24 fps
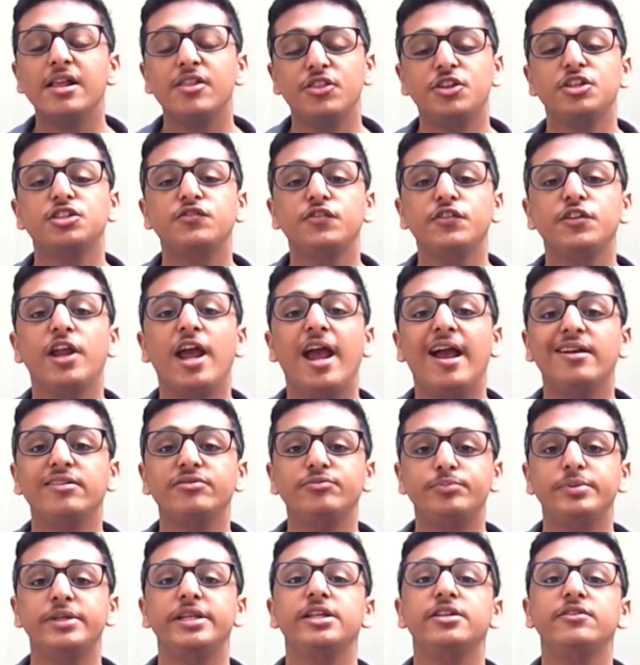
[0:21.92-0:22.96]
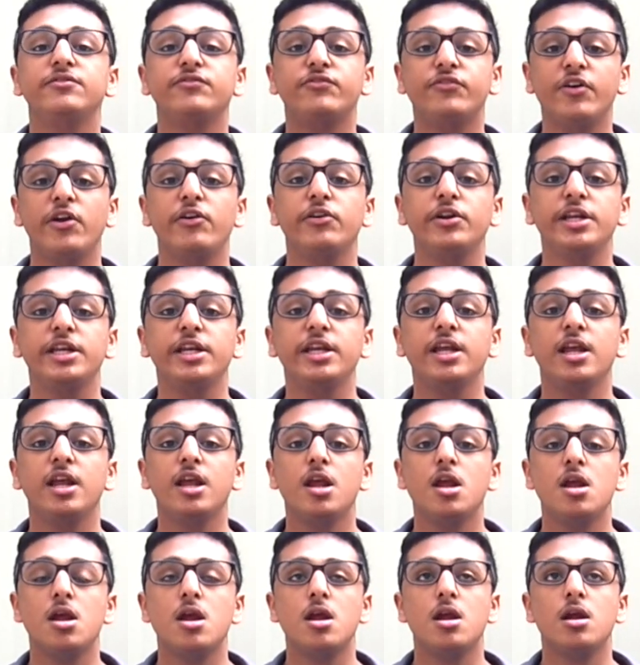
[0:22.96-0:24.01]
This video has been very
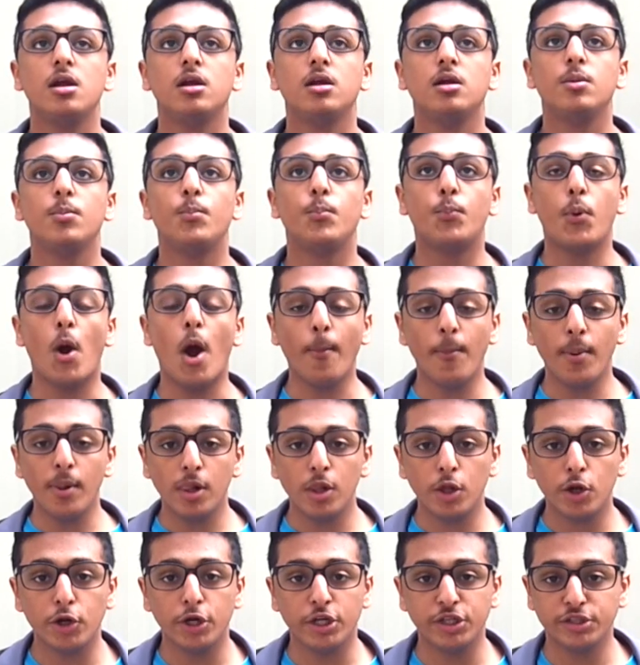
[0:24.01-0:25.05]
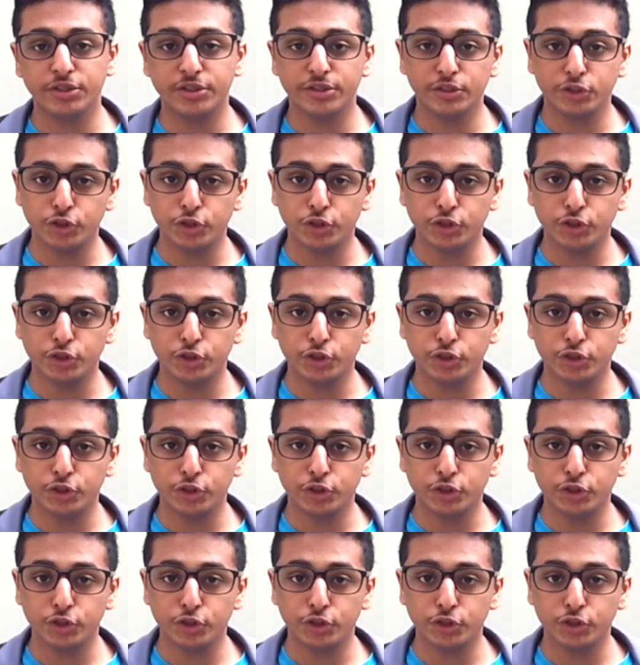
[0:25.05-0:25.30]
popular in